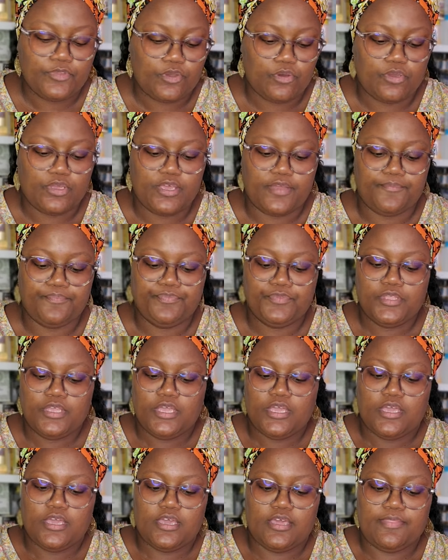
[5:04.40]
Okay,
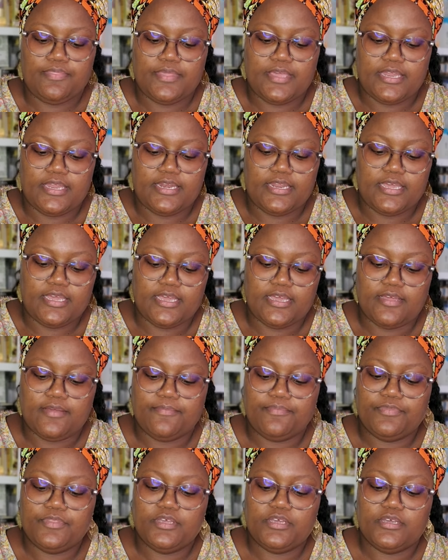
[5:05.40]
and then
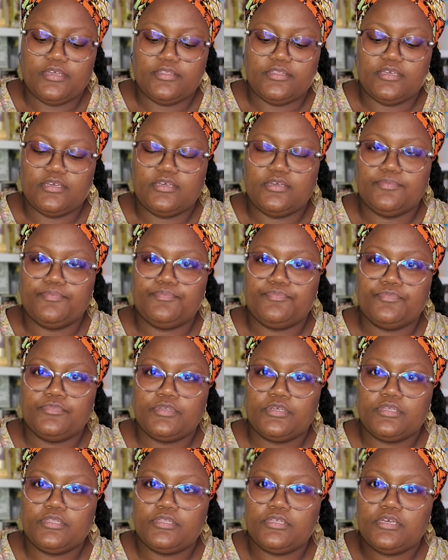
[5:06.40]
the
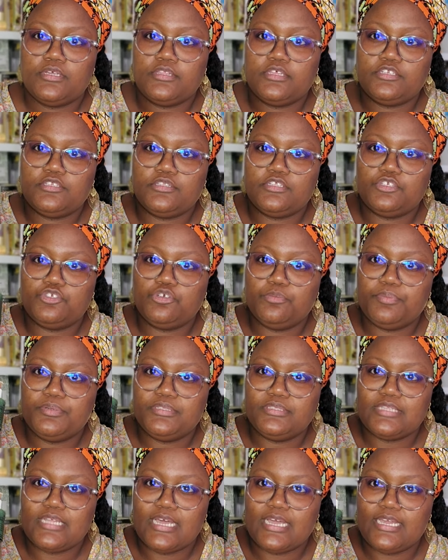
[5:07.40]

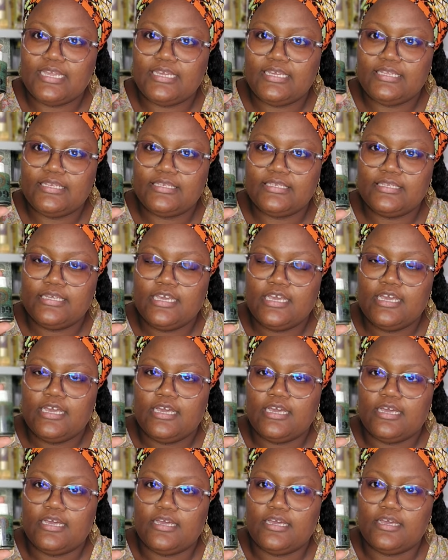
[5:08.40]
999
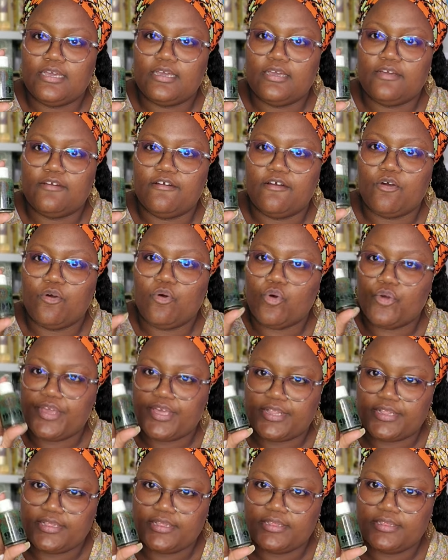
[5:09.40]

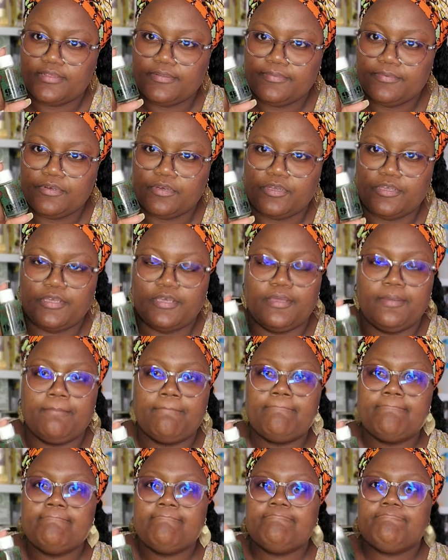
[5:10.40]
oil. Okay,
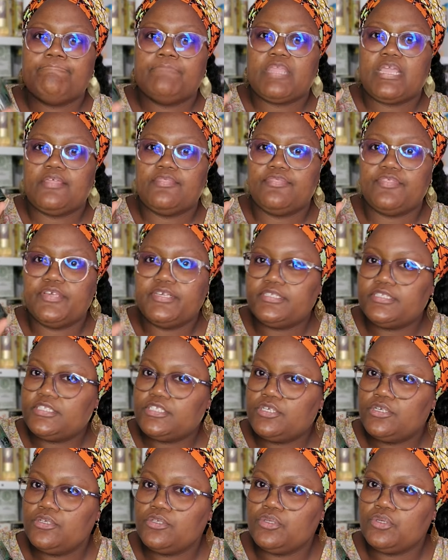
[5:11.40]

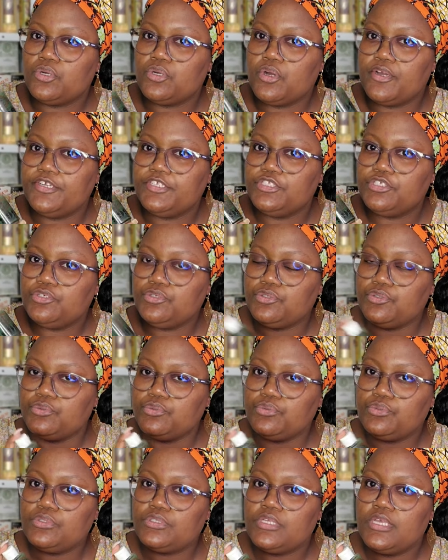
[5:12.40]
this you're going to
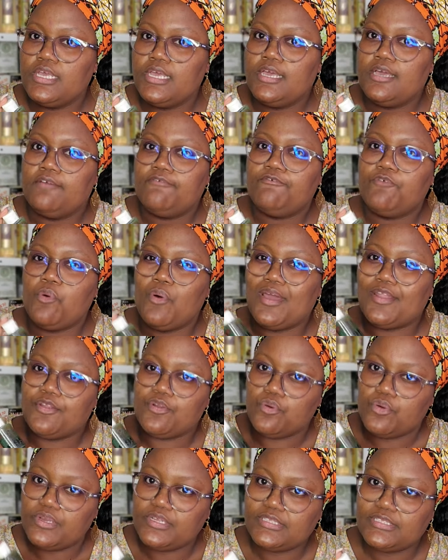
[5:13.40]
use for
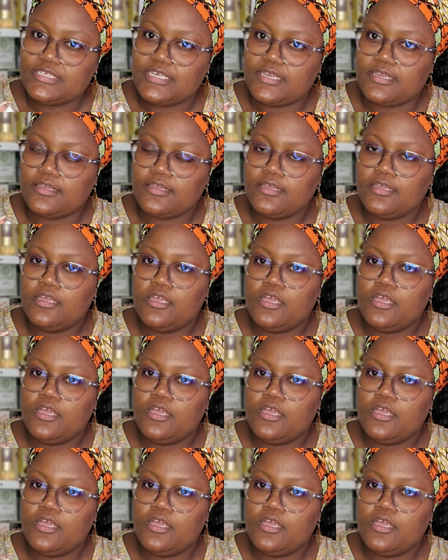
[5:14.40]
anointing.